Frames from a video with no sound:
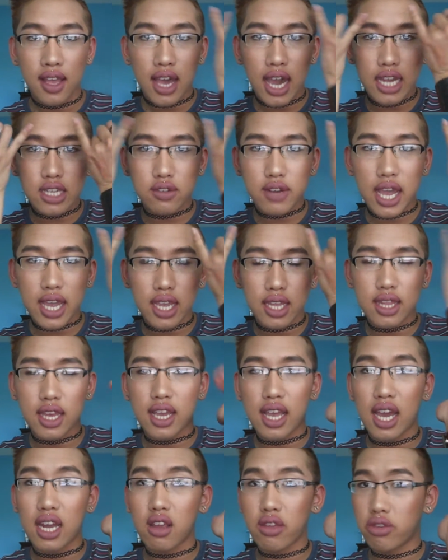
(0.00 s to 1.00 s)
I drag it like
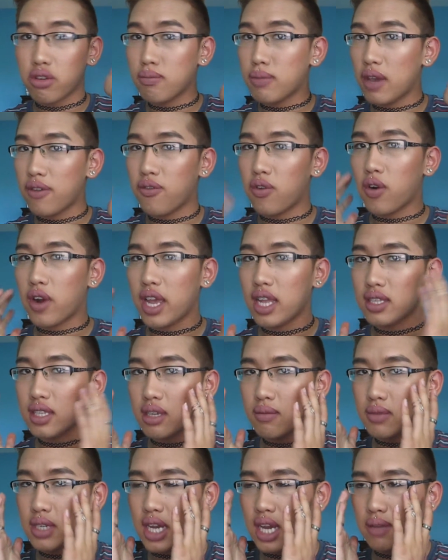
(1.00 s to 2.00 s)
kind of through my forehead
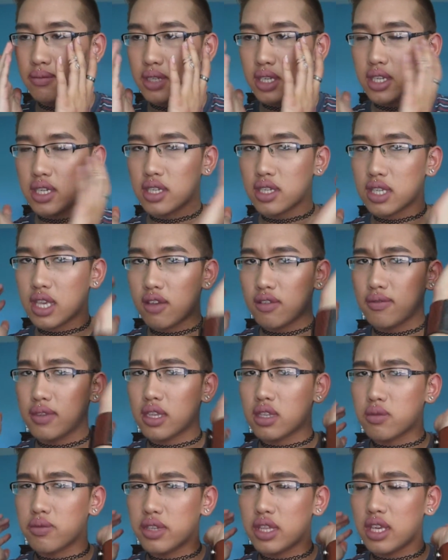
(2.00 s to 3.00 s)
sometimes and it just gives me
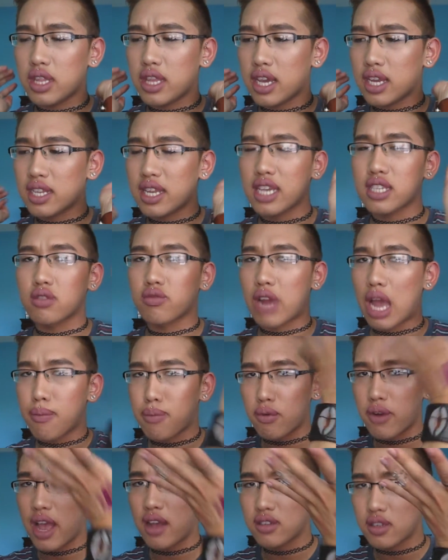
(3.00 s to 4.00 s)
this really like nice
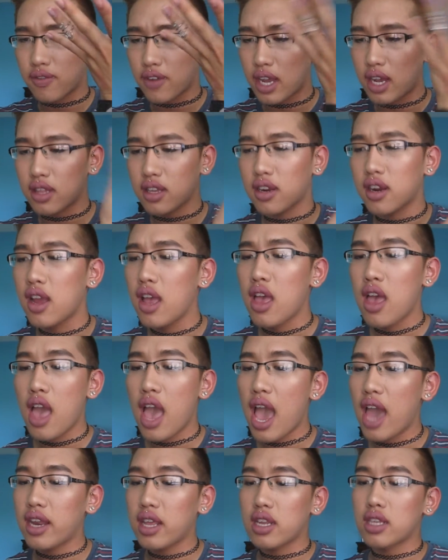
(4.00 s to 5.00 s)
wraparound of color,
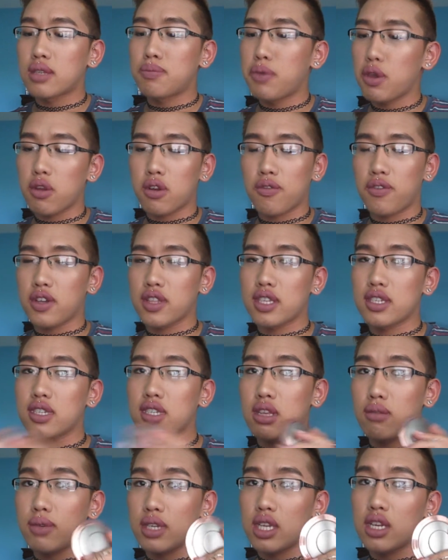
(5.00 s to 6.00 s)
and it is beautiful. This is
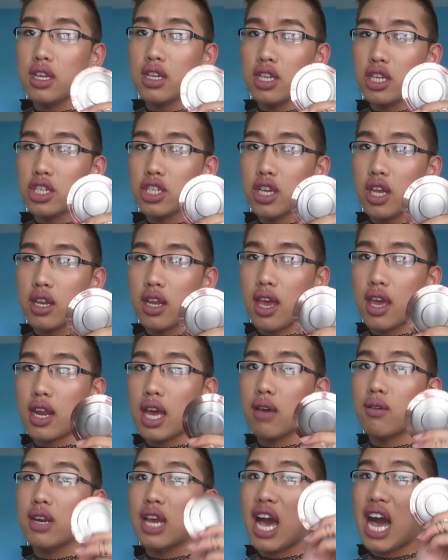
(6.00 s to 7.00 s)
limited edition and
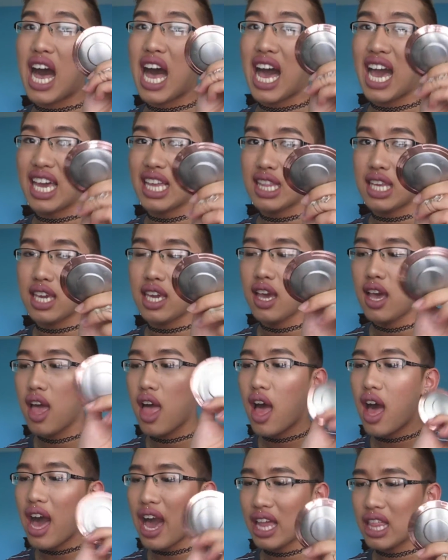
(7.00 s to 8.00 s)
I would highly,
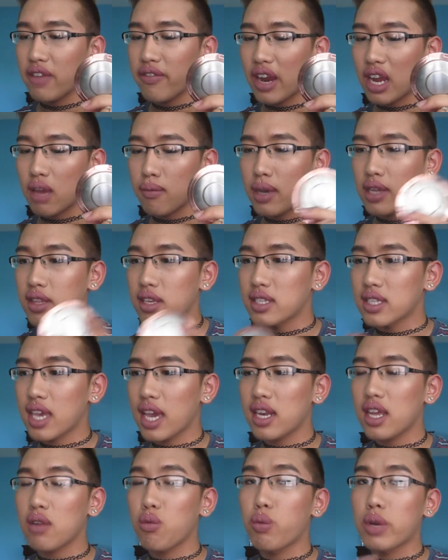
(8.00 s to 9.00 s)
highly recommend this.
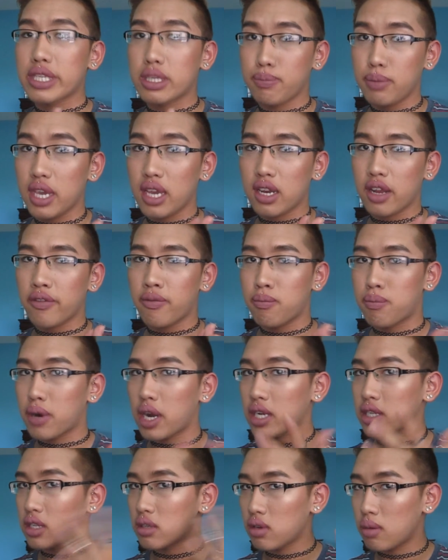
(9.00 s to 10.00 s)
Get a wispy enough
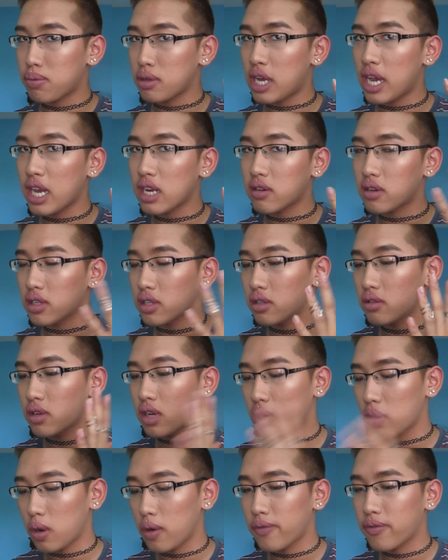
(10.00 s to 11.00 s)
brush to apply it or else you'll
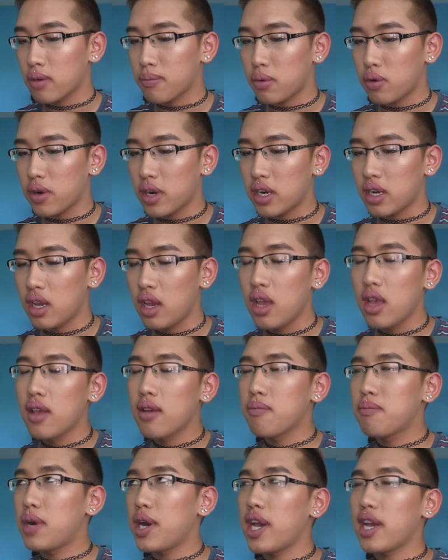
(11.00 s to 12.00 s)
go overboard,
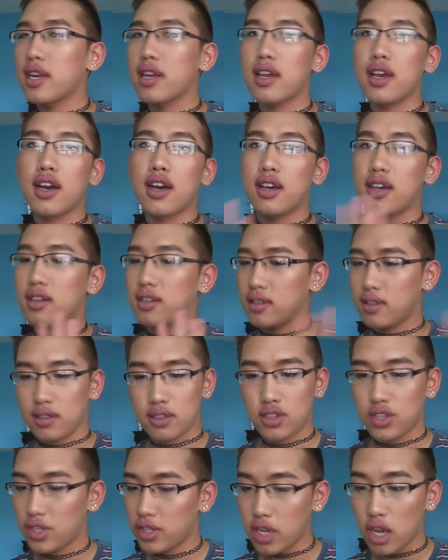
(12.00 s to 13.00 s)
but
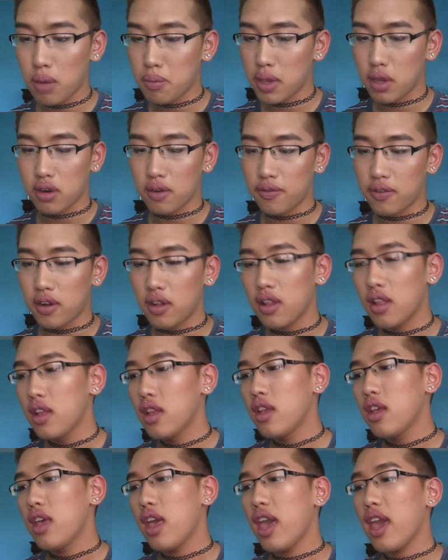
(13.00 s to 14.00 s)
so beautiful.
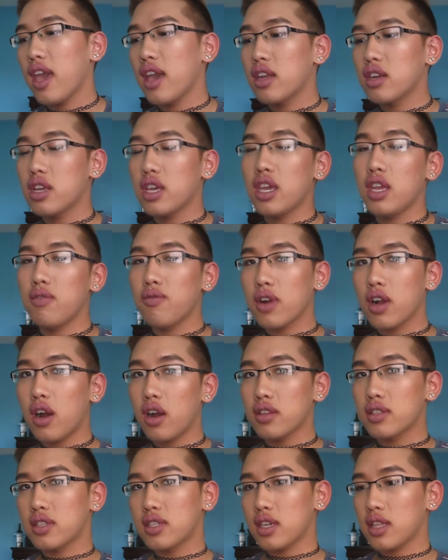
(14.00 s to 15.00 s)
And in
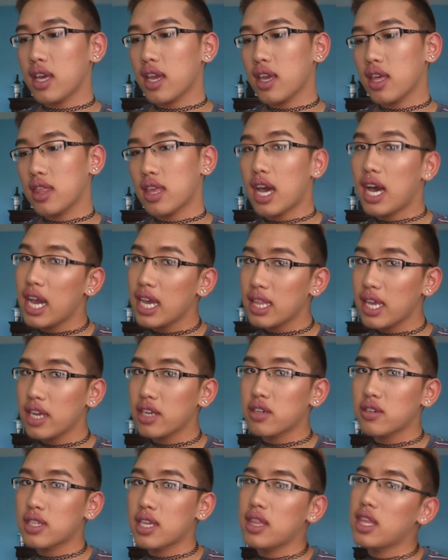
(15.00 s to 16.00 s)
regards to like the
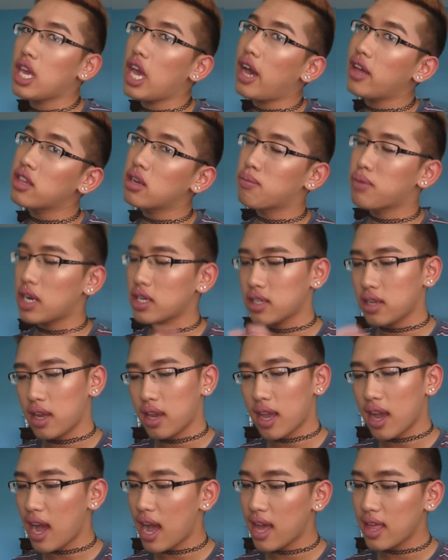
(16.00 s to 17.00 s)
highlighters and the other brush that I
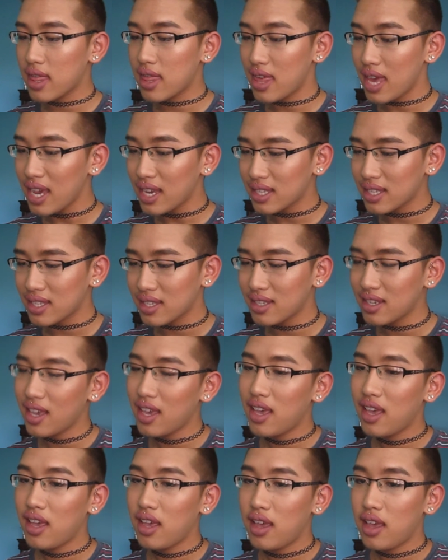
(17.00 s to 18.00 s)
got, this
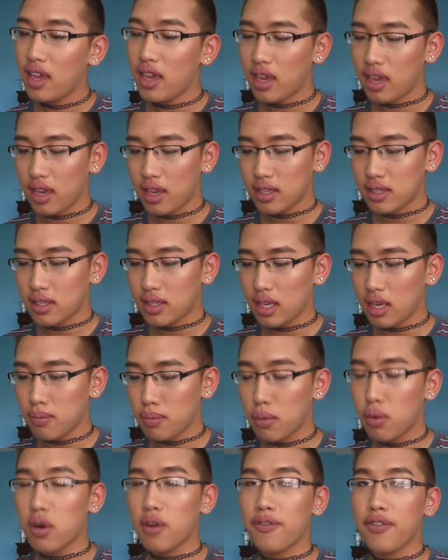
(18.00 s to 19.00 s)
is the
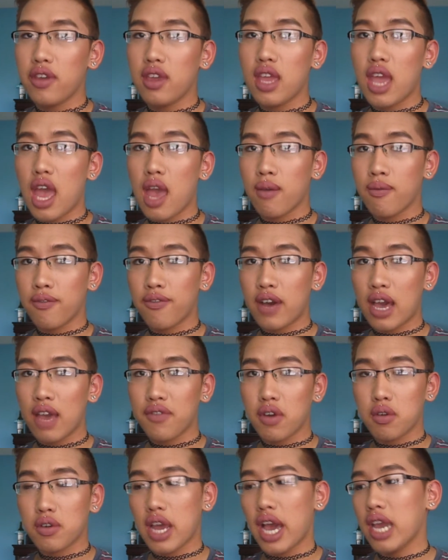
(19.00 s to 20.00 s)
Morphe
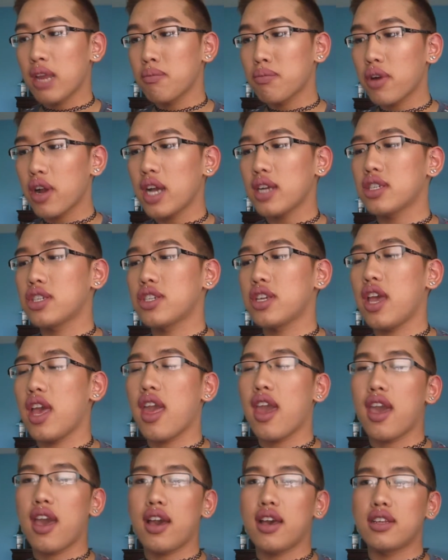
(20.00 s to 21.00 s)
M509 brush,
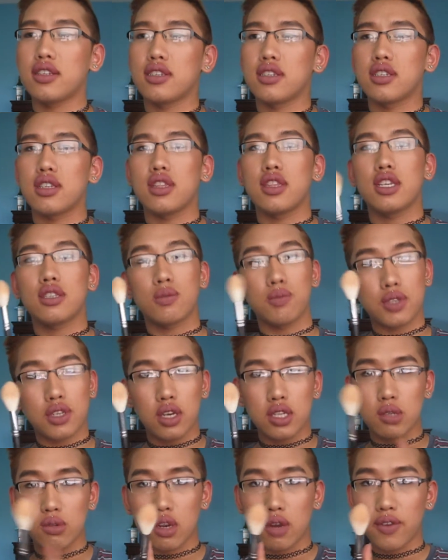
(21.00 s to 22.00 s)
and this was
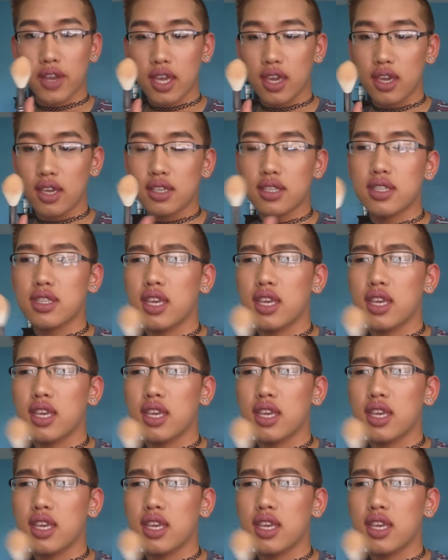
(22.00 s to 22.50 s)
also at Ricky's.